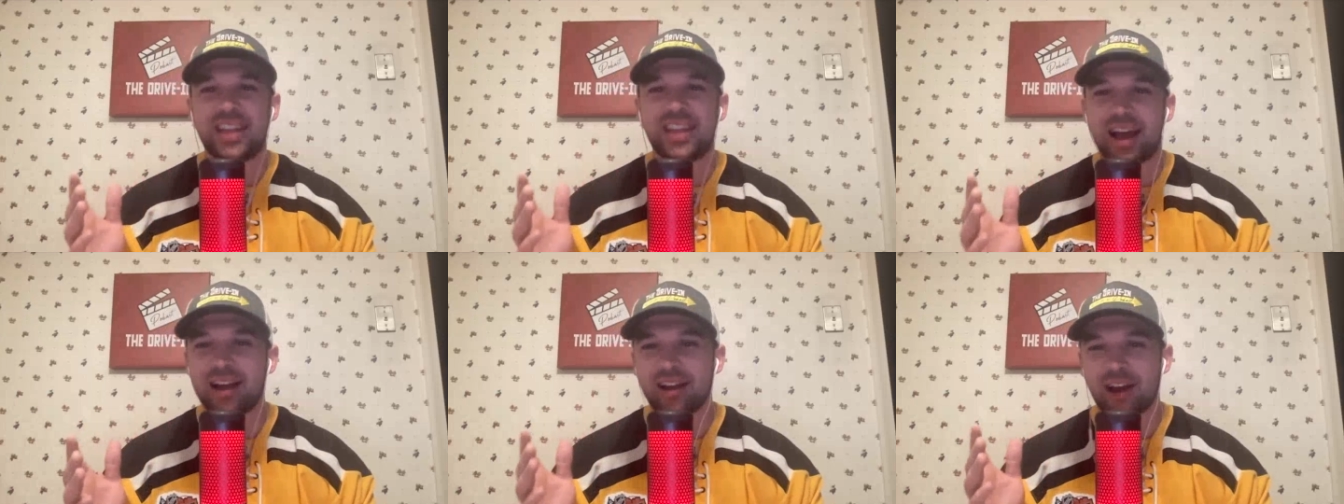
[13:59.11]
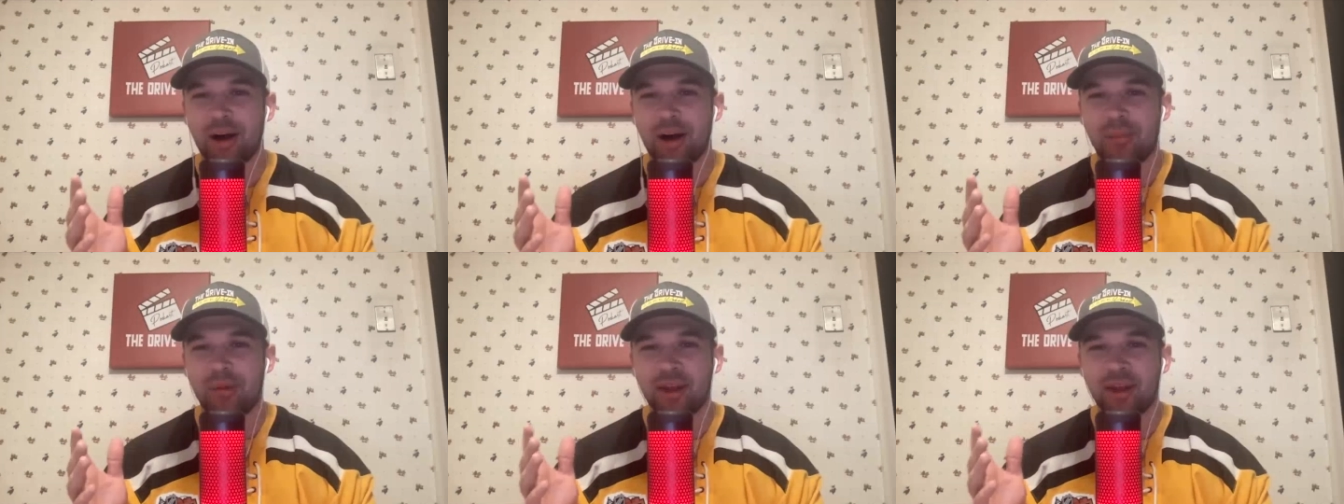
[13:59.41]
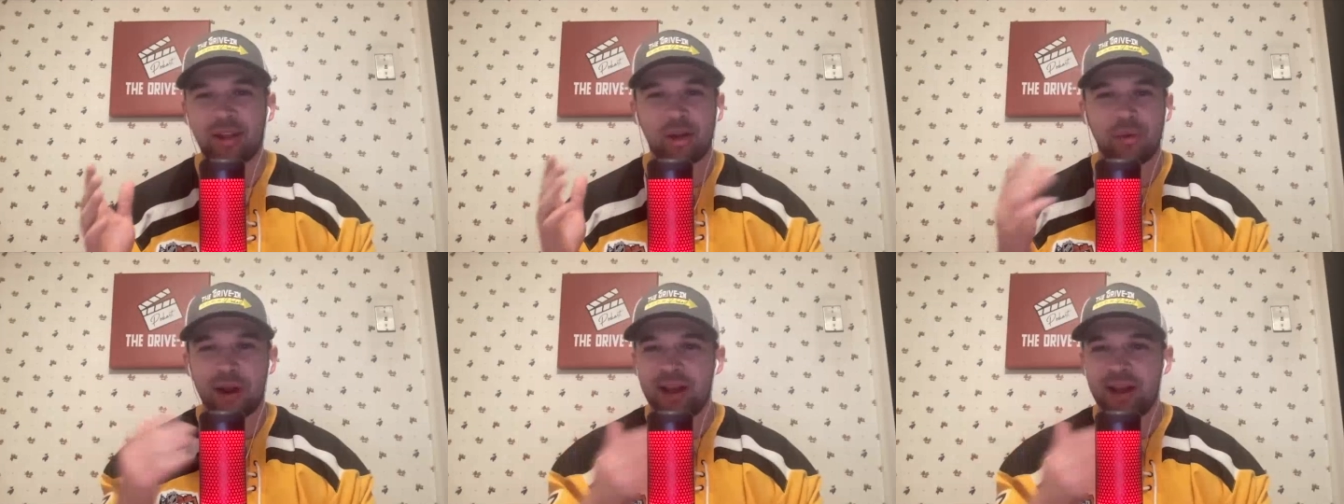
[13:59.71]
that coming
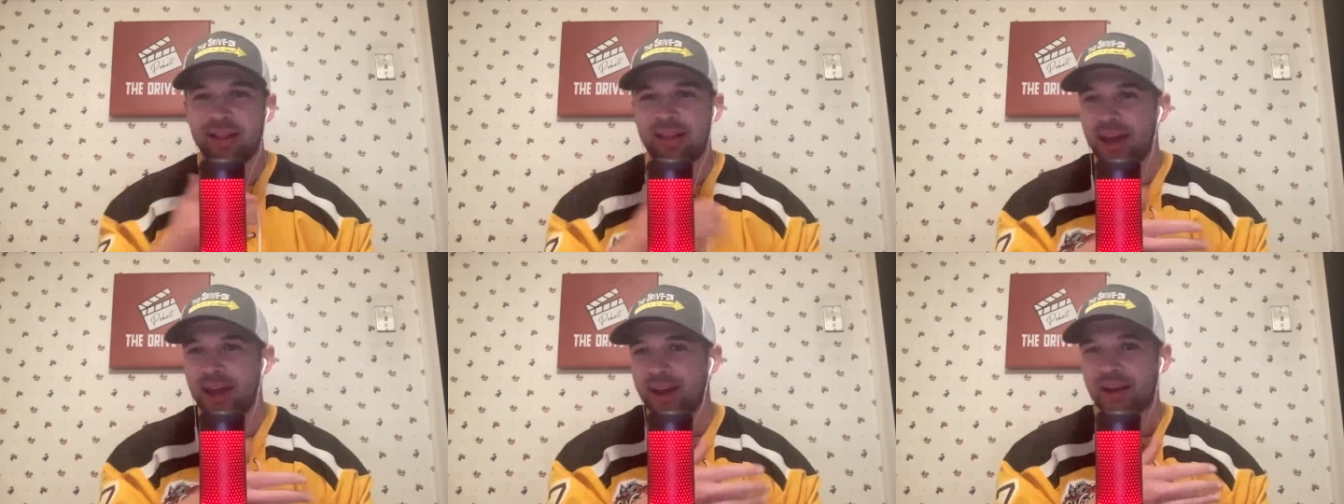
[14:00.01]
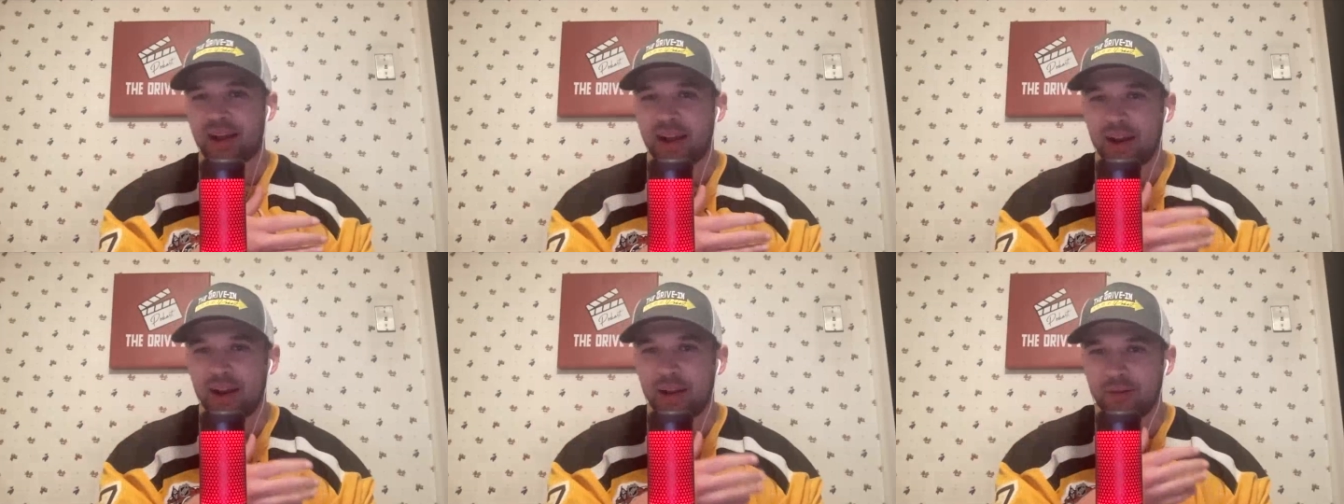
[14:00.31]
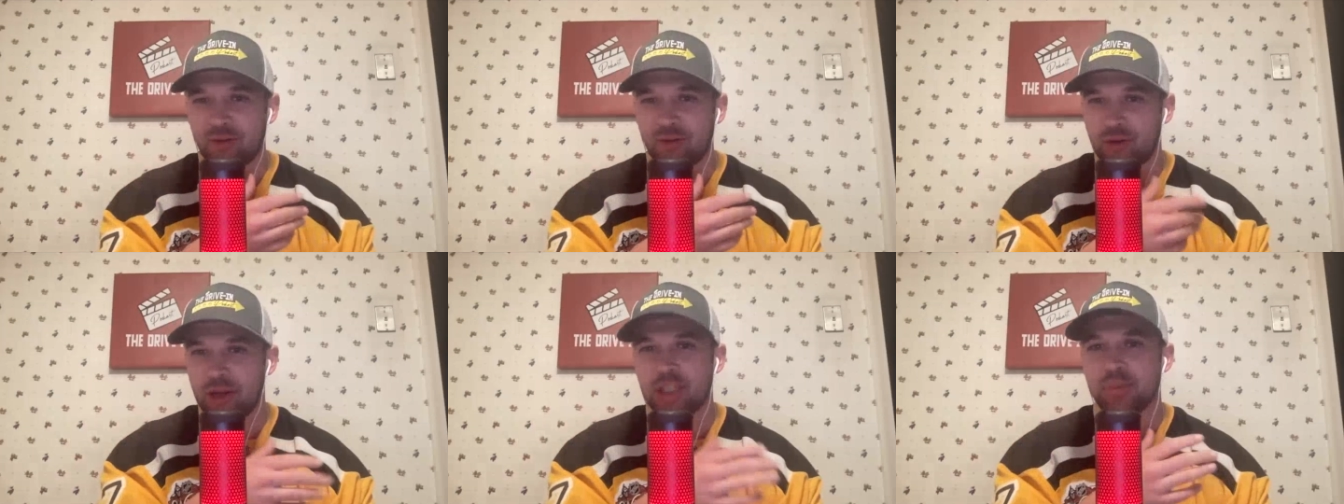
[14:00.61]
in the way that it kind
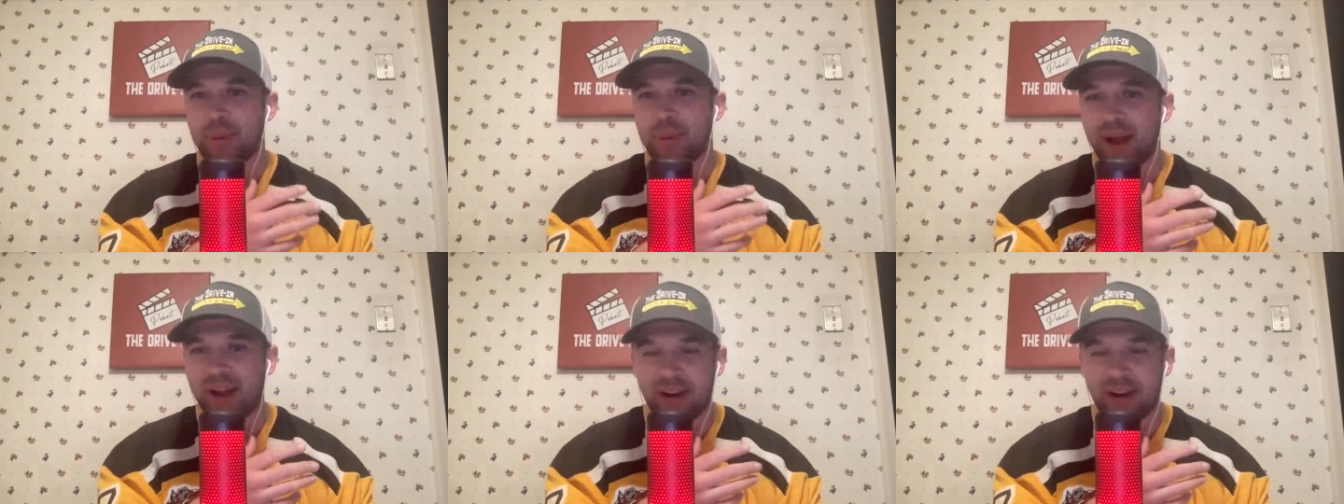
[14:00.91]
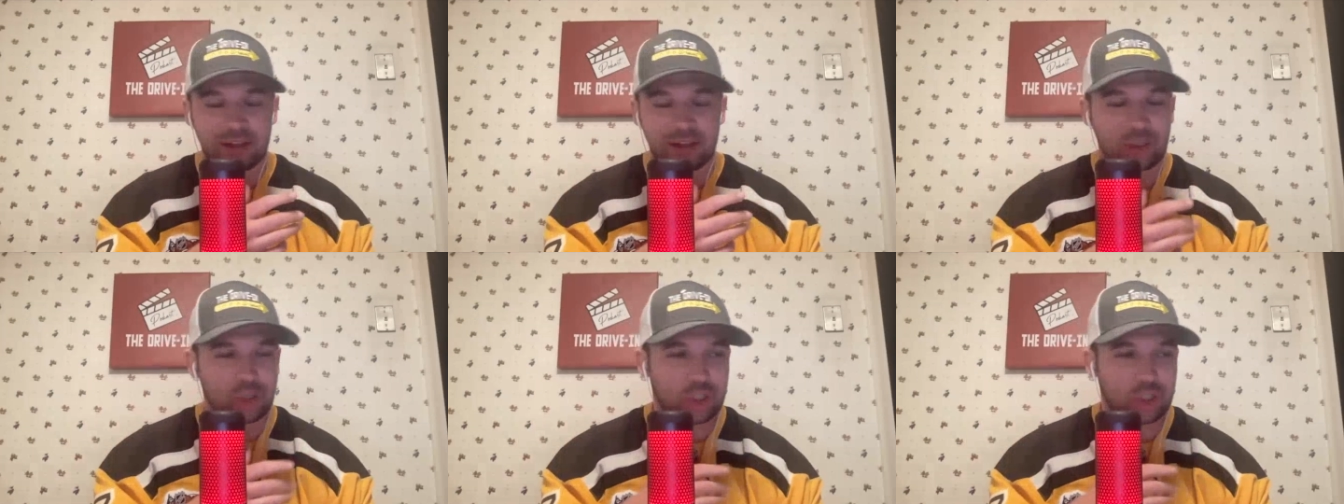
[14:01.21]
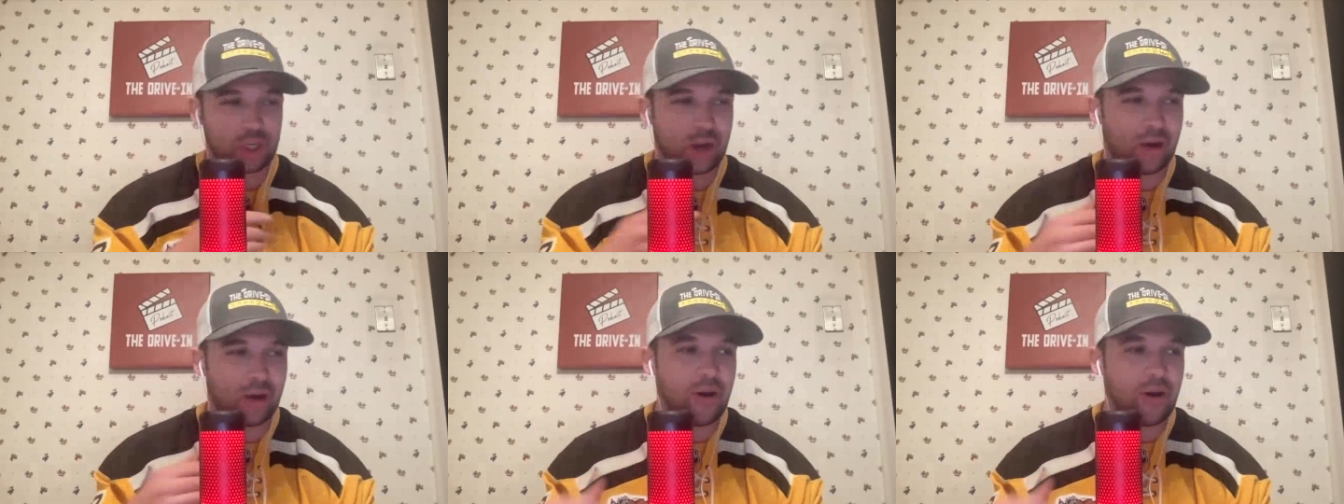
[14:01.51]
of transpired in the
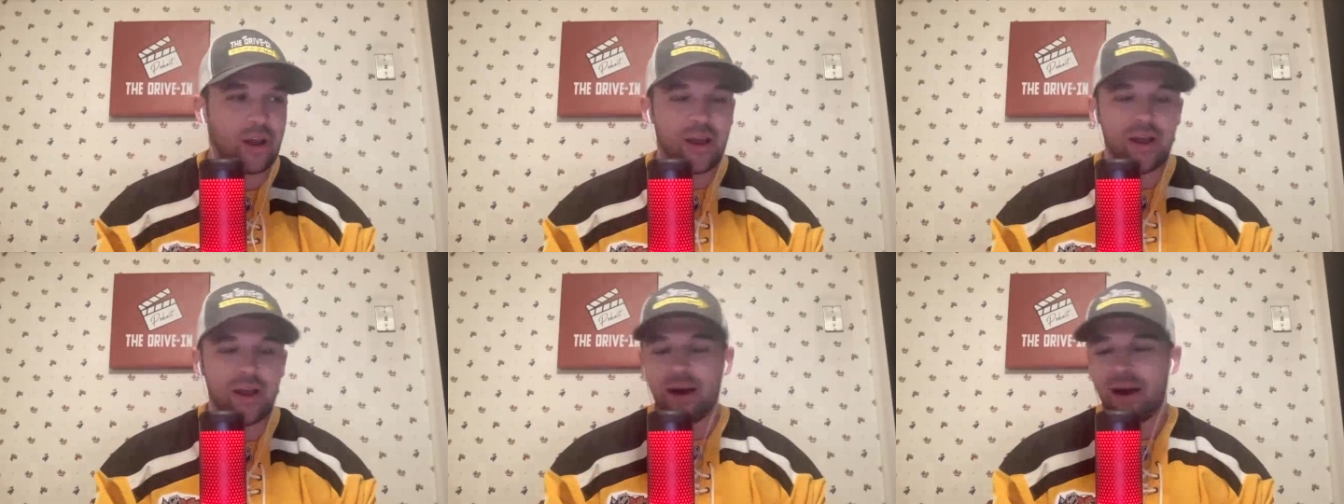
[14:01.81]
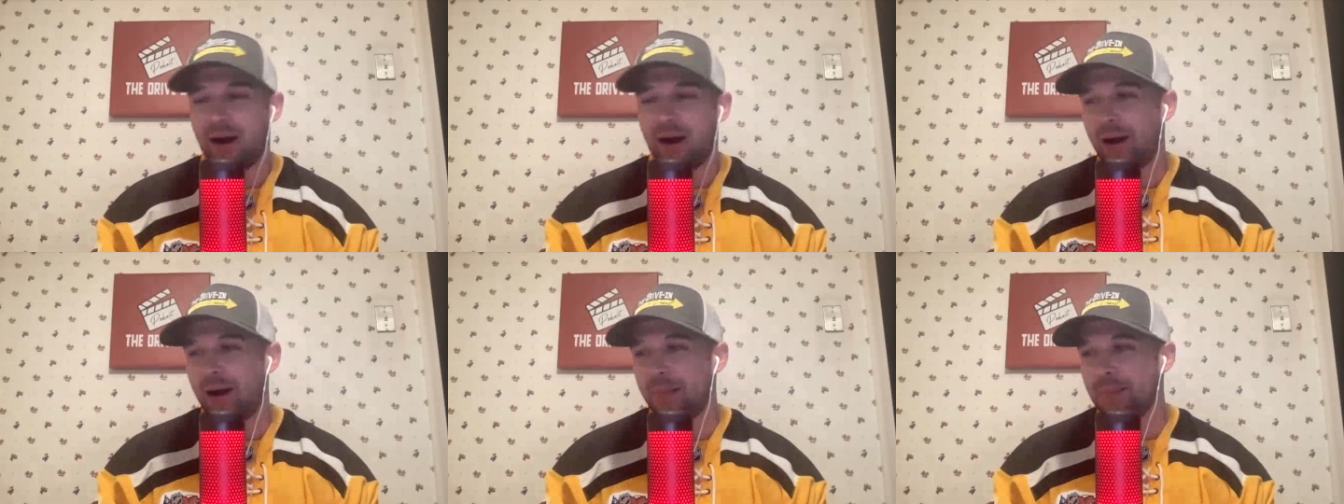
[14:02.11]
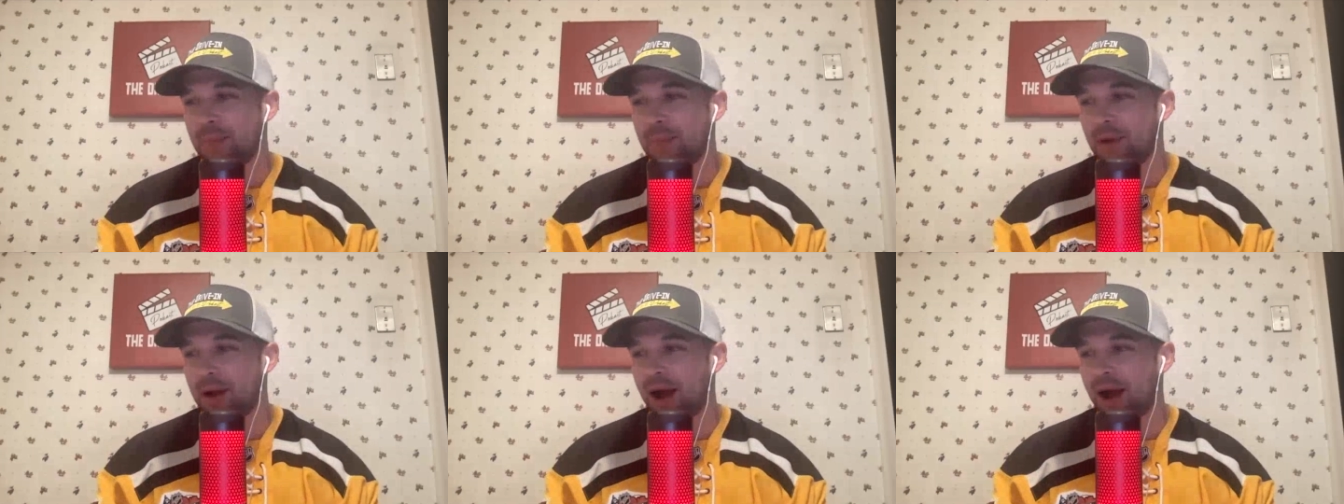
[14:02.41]
show.
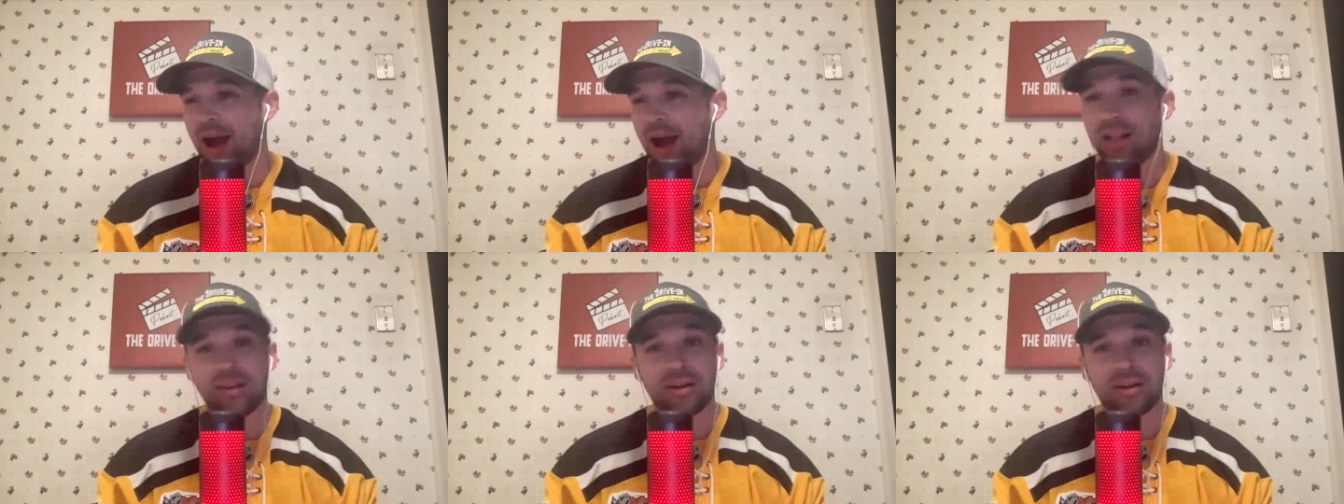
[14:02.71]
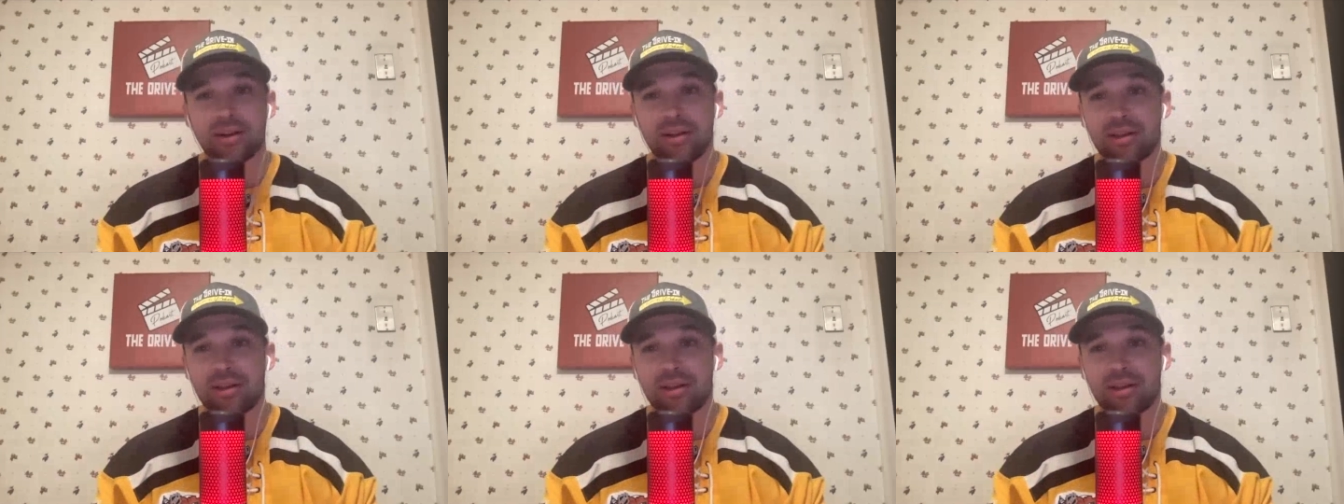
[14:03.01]
Um, I thought